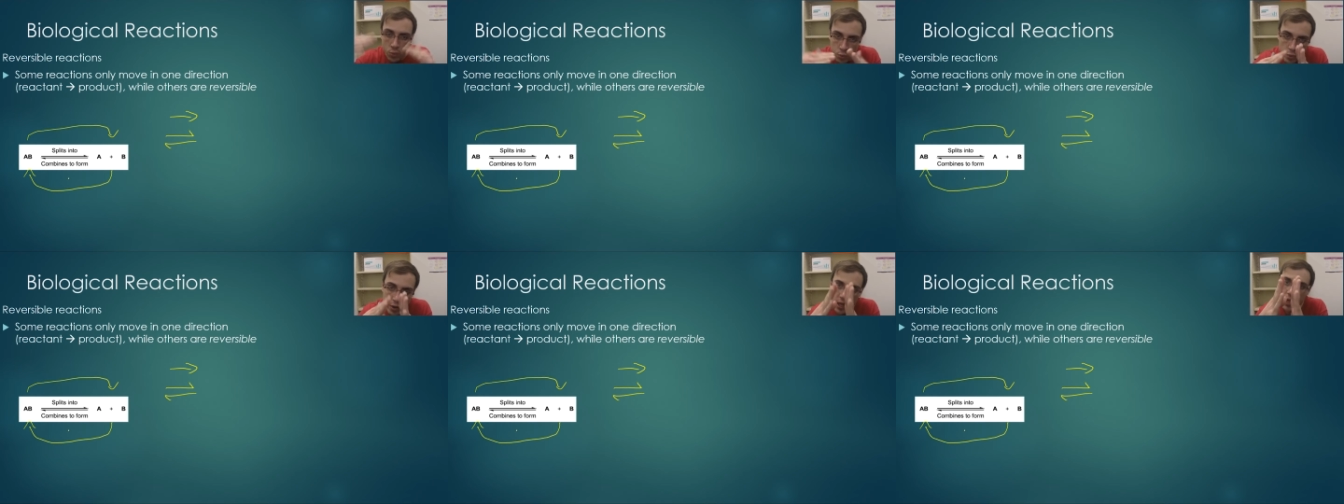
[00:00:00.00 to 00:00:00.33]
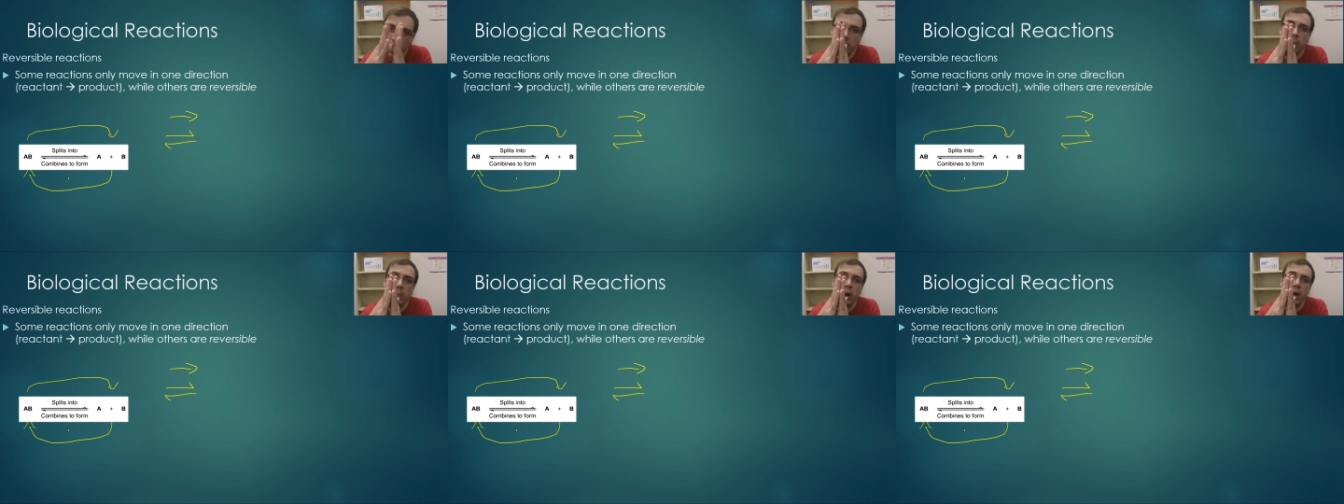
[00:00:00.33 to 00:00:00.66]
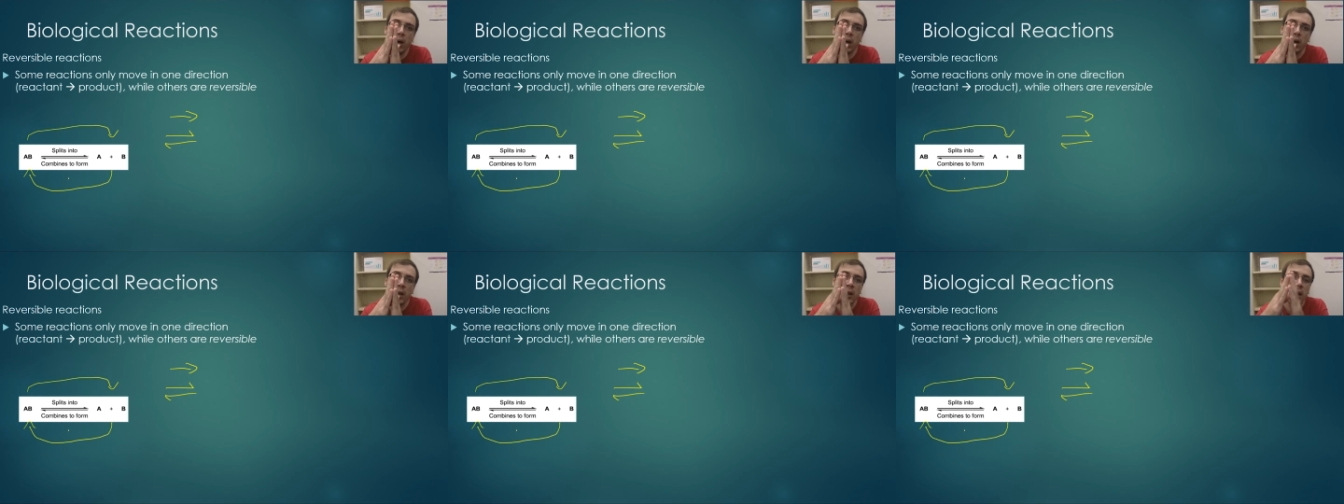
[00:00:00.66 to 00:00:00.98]

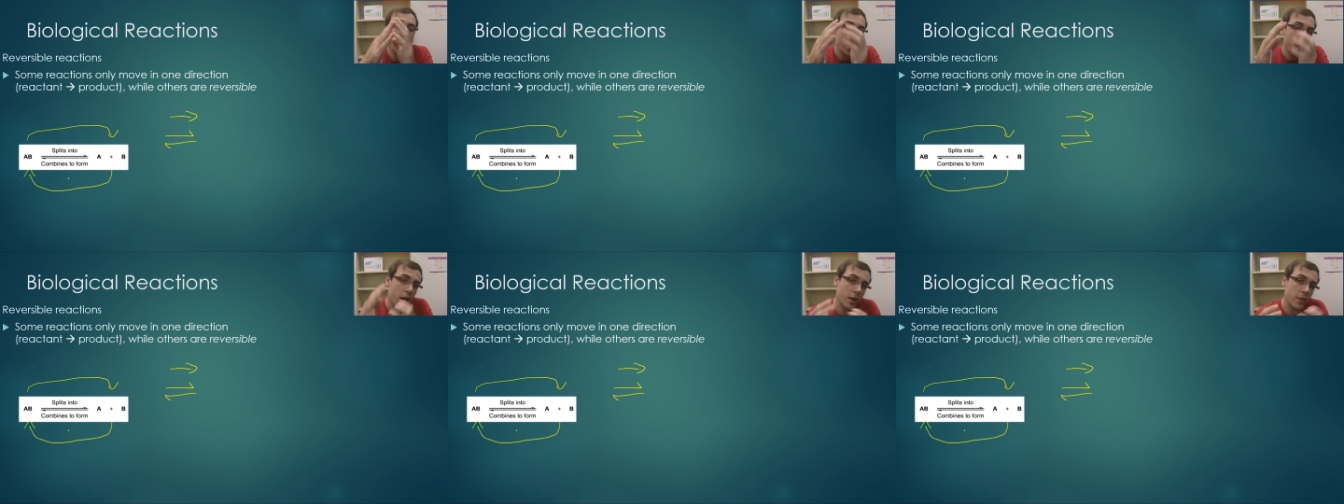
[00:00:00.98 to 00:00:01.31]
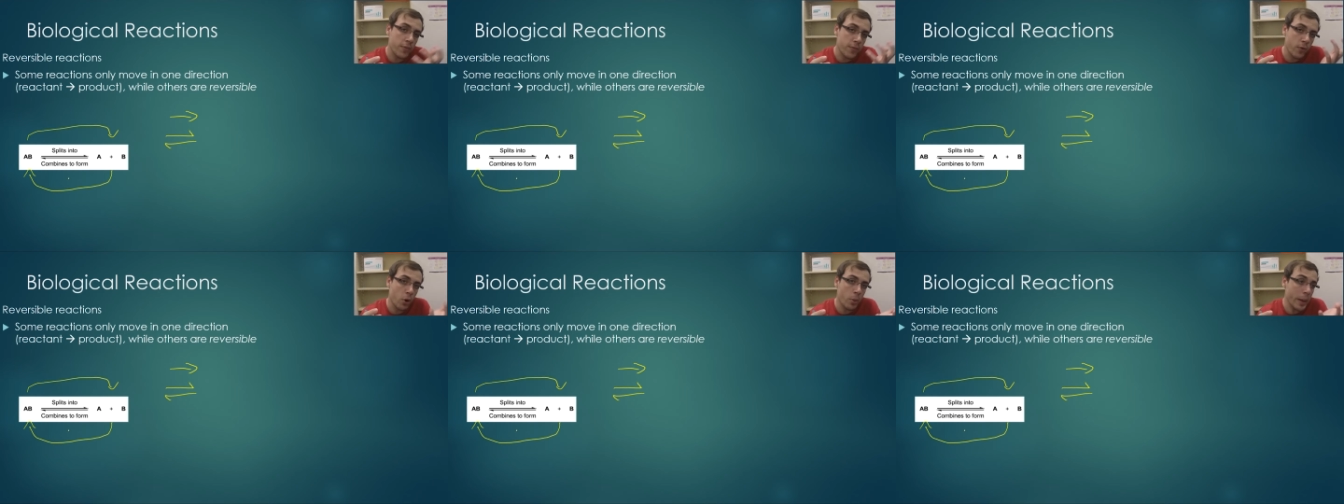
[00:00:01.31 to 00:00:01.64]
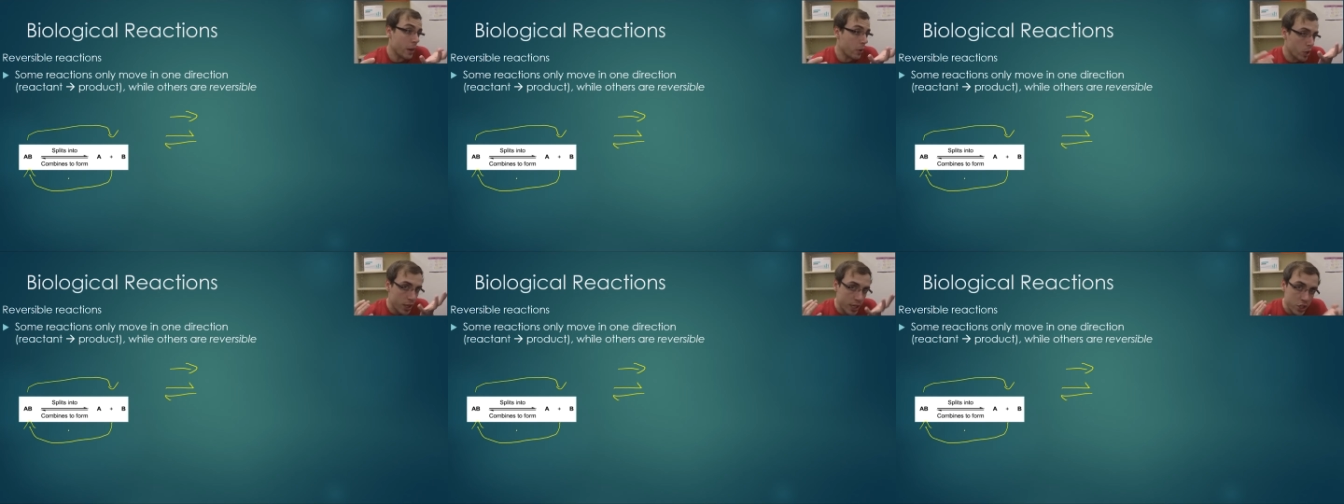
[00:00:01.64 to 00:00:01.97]
recombine, and form
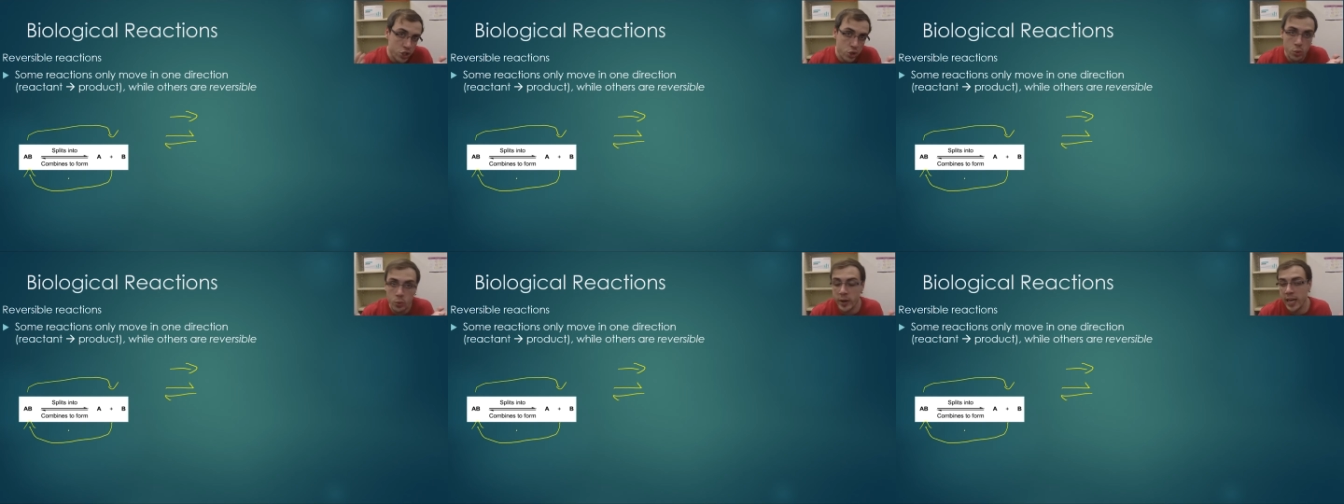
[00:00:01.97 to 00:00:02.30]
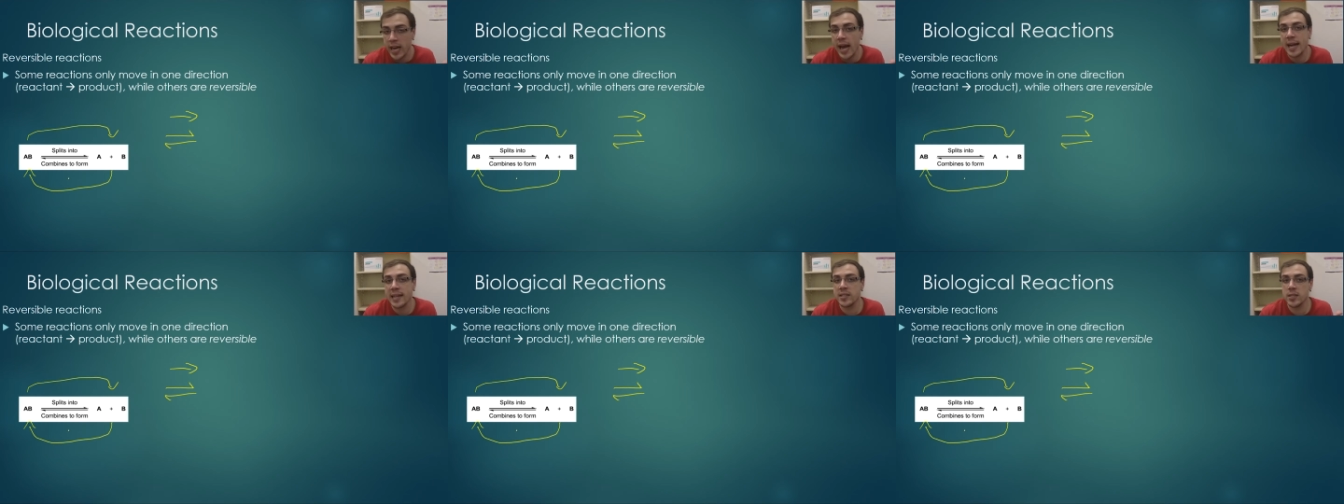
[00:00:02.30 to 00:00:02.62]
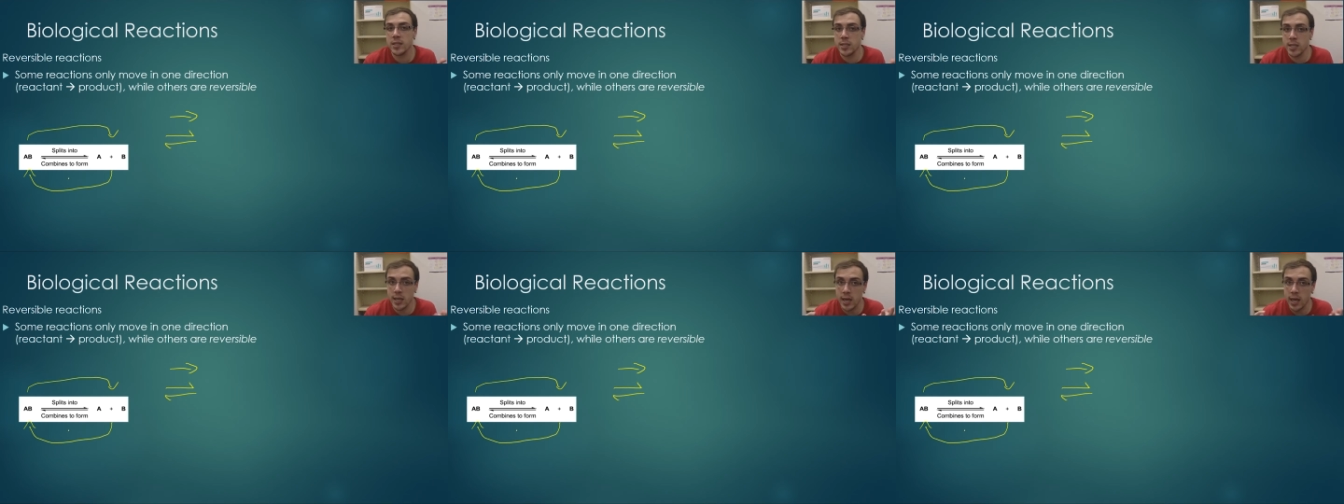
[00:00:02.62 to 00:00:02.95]
our initial
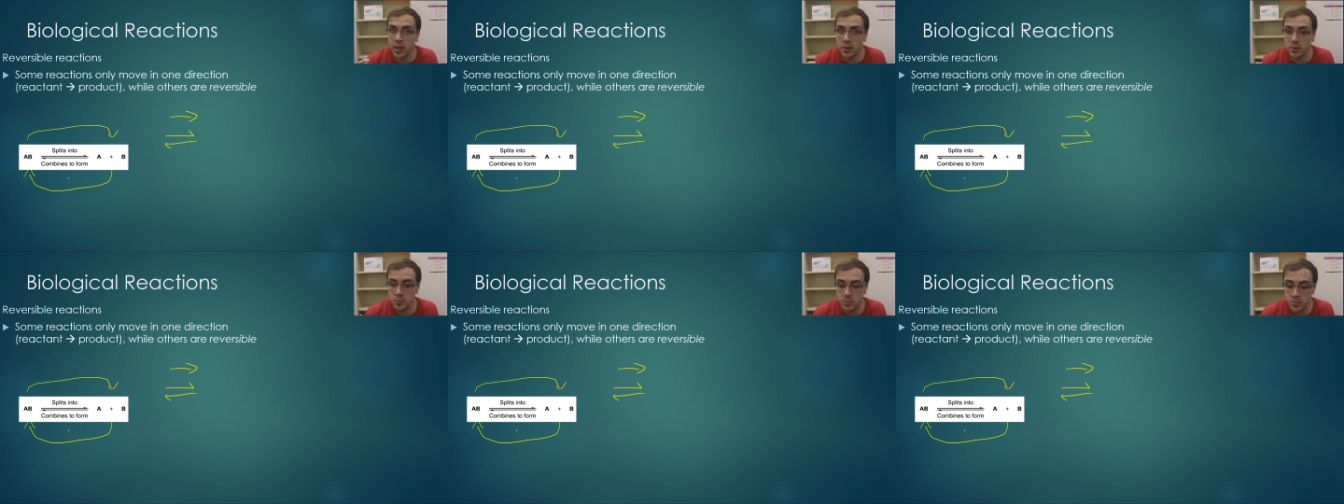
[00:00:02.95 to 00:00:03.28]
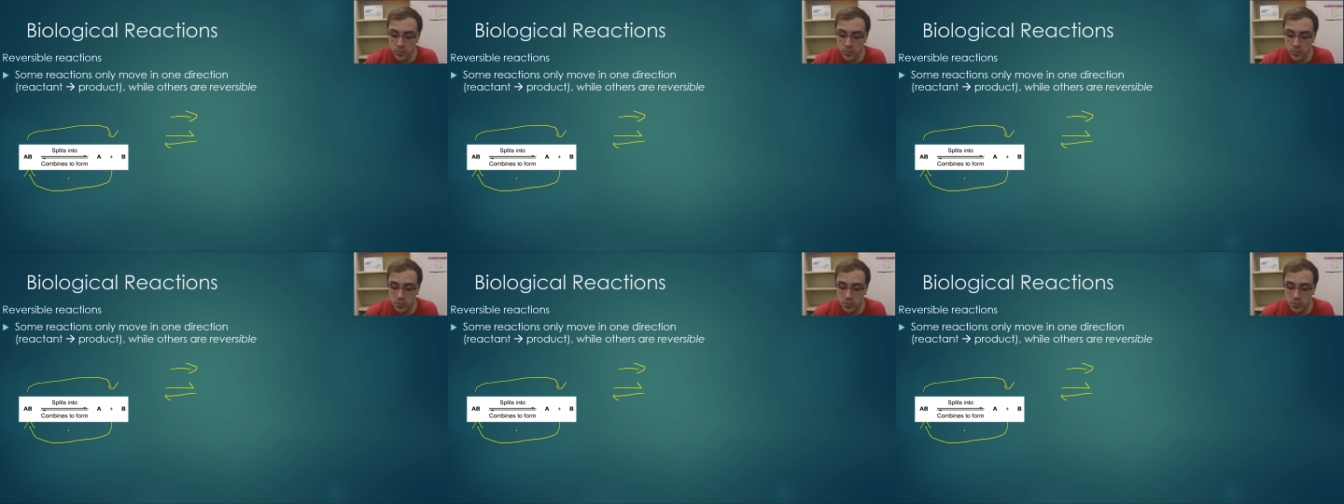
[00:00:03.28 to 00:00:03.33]
reactant again.